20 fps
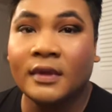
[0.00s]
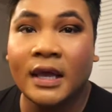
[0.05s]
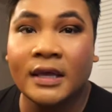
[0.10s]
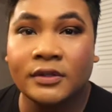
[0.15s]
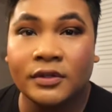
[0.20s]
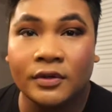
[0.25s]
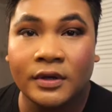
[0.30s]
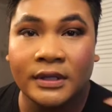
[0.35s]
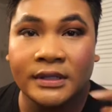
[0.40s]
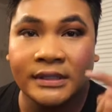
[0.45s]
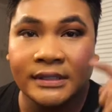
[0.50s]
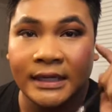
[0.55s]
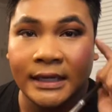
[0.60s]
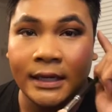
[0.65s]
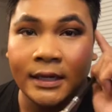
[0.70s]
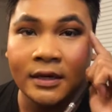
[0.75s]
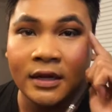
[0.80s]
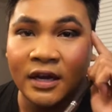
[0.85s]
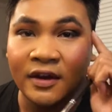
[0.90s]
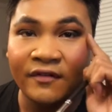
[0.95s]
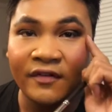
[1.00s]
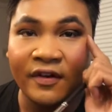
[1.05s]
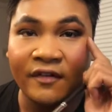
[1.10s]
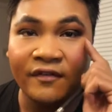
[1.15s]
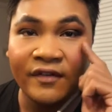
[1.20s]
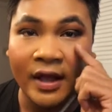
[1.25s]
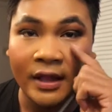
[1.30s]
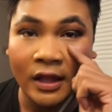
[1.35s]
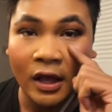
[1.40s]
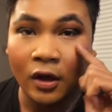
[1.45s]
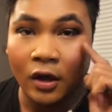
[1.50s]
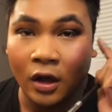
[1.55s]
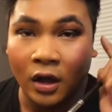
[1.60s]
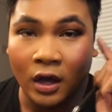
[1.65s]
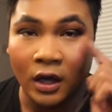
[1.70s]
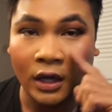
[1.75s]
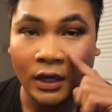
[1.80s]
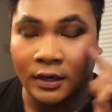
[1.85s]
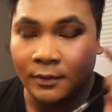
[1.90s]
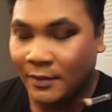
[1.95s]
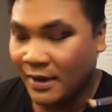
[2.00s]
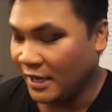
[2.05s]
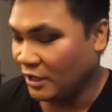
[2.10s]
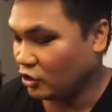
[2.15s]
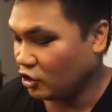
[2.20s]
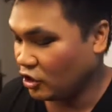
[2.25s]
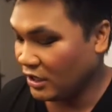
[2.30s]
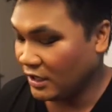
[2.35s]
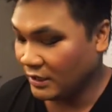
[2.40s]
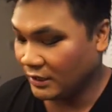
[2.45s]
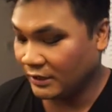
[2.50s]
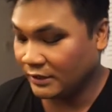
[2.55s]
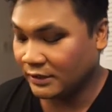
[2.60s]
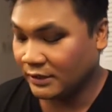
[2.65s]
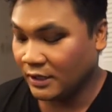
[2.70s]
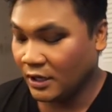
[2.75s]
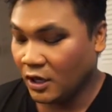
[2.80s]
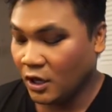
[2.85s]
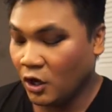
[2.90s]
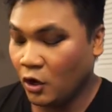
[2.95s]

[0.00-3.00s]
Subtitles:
As you can see, none of it fell out on my cheeks,